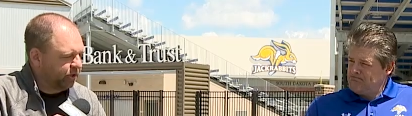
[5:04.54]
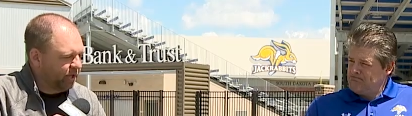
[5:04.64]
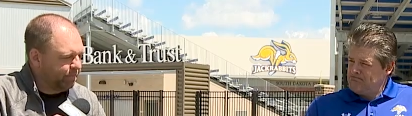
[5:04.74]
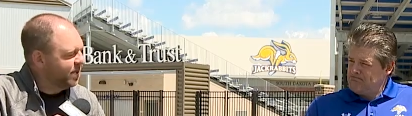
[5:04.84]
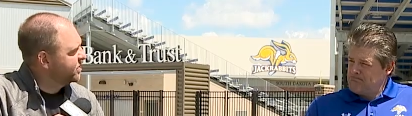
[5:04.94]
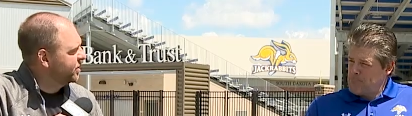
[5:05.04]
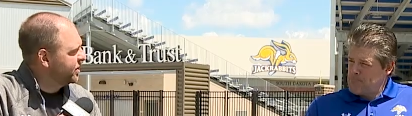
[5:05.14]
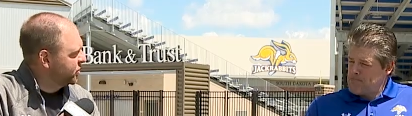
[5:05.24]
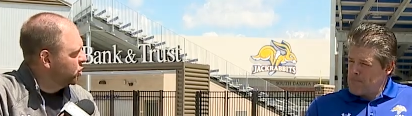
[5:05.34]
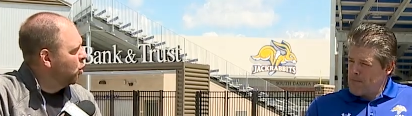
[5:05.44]
Speaker 1: in the business
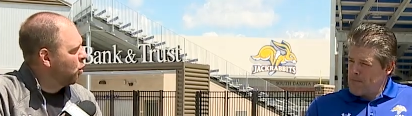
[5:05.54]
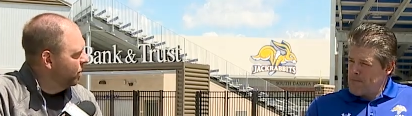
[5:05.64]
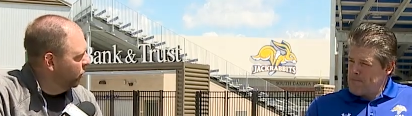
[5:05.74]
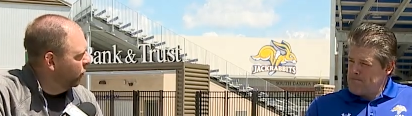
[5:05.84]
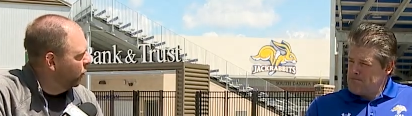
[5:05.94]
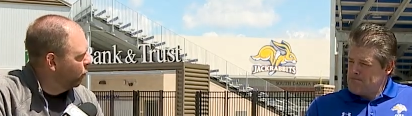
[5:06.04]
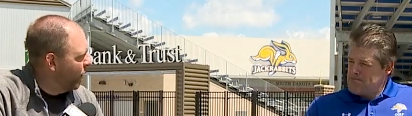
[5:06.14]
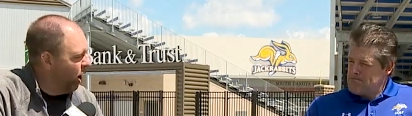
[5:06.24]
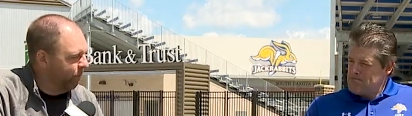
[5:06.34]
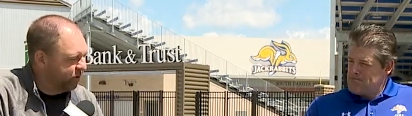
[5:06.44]
as normal
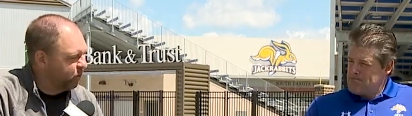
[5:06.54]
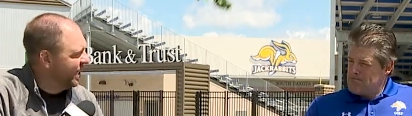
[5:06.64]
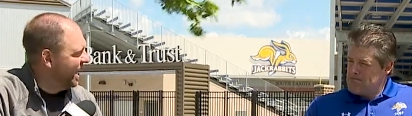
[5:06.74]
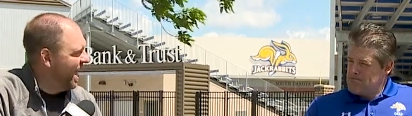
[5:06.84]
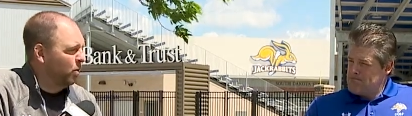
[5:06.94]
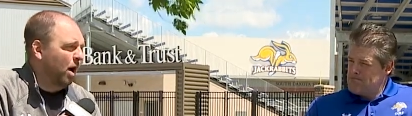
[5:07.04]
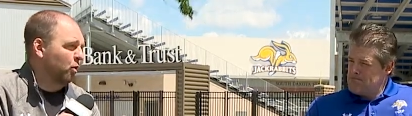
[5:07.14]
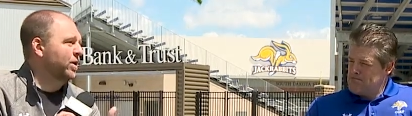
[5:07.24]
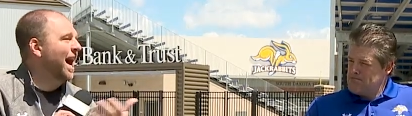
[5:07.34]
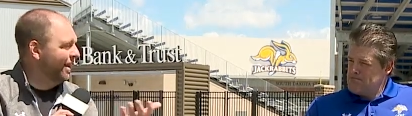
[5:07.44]
realm as we can while
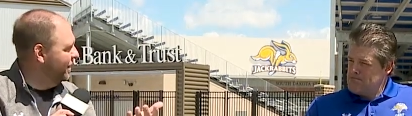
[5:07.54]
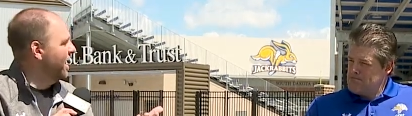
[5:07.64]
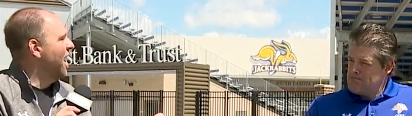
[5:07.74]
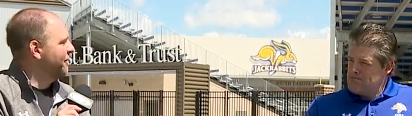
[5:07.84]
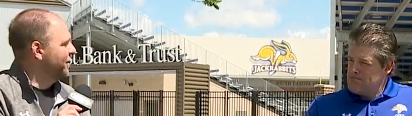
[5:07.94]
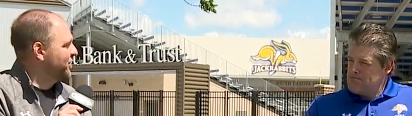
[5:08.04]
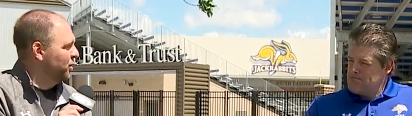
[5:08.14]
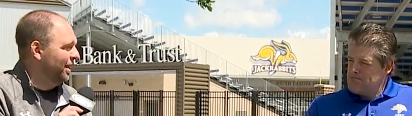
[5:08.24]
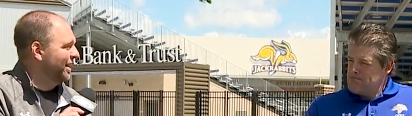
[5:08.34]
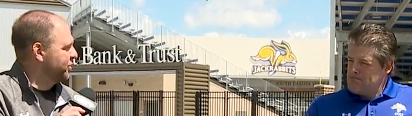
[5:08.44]
we're not in the office.
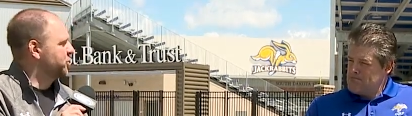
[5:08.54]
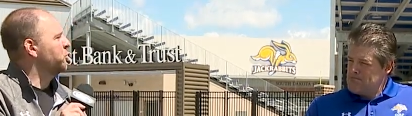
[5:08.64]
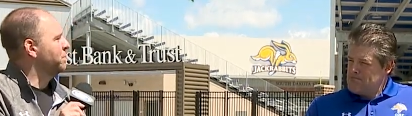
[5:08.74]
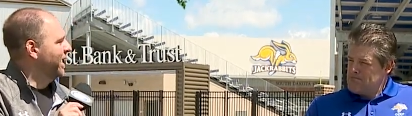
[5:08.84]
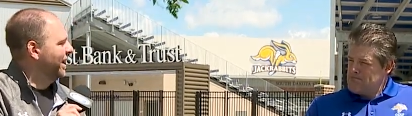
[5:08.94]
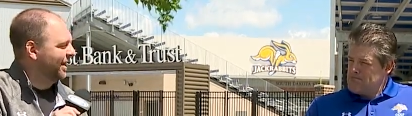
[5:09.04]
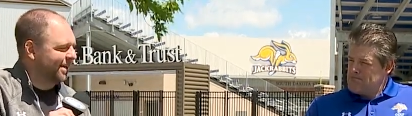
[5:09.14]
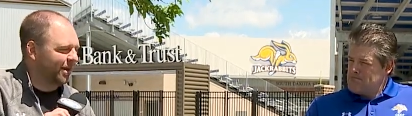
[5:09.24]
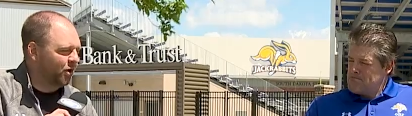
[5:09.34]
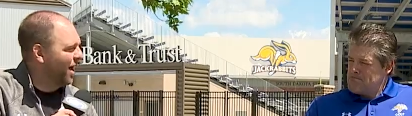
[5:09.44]
So a lot of Zoom meetings.
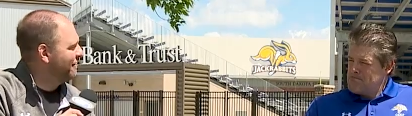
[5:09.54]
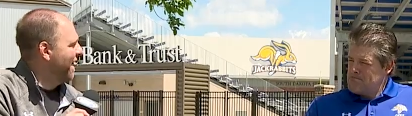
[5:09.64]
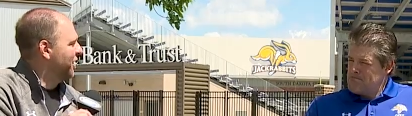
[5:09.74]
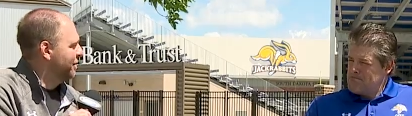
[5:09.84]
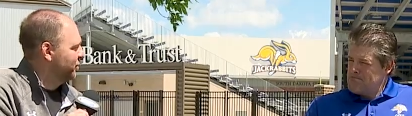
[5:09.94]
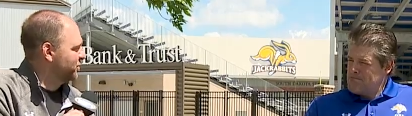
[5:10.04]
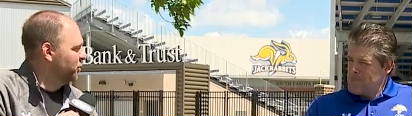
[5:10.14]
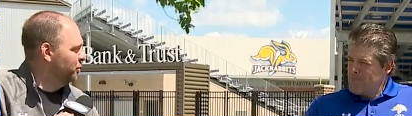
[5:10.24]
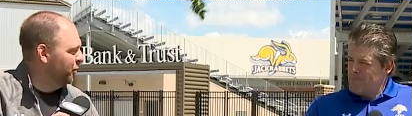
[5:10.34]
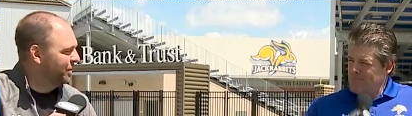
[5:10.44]
I didn't know how valuable
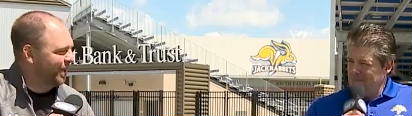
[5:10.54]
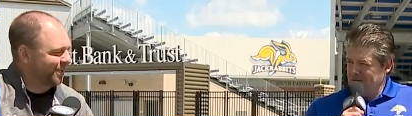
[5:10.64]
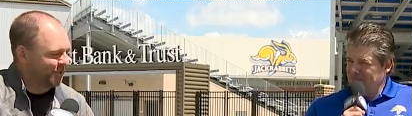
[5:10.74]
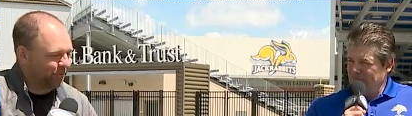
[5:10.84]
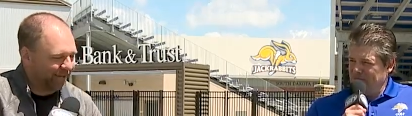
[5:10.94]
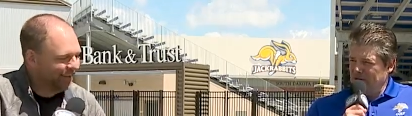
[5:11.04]
Zoom would be until we,